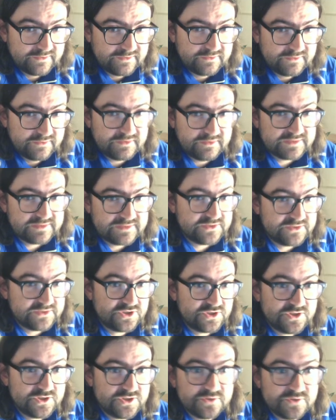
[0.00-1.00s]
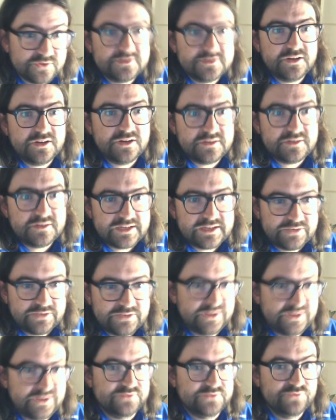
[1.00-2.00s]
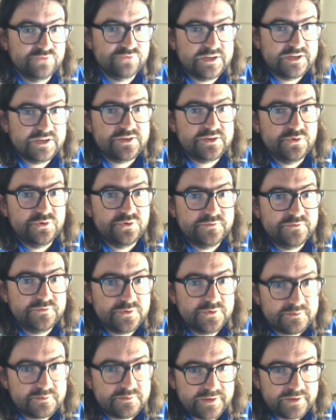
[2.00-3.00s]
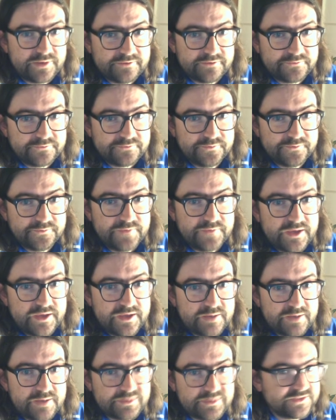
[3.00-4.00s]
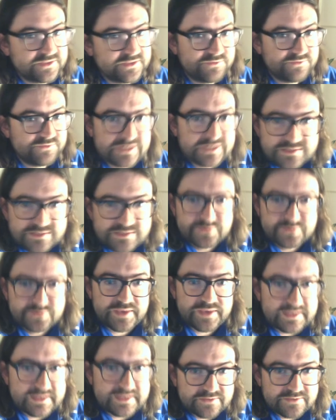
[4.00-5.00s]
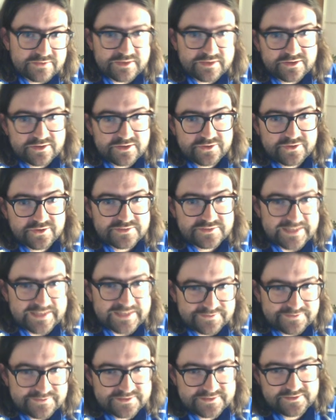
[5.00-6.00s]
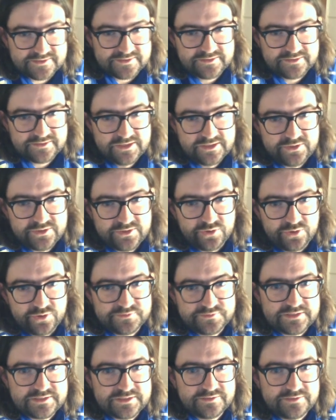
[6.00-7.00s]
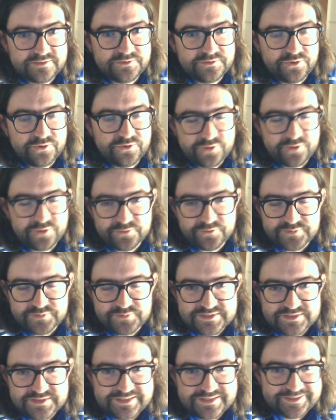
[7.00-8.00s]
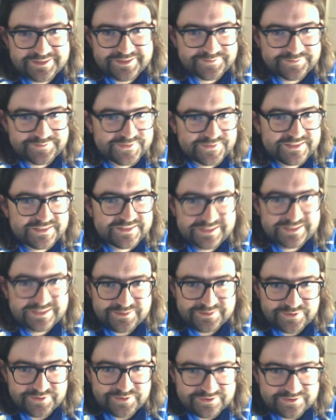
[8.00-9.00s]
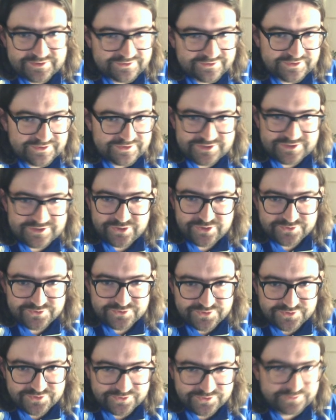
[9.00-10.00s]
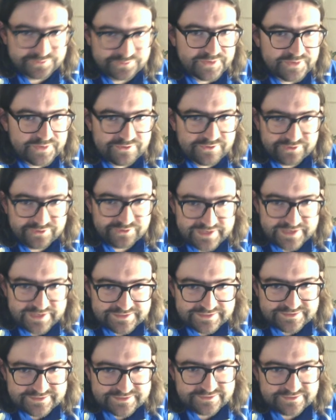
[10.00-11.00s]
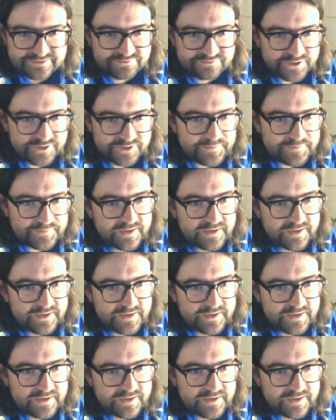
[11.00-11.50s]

It's a huge art gallery. It has a really cool viewing platform, but it doesn't really deal with any of that kind of deficit of dealing of, of museums dealing with this cultural imperial legacy, right?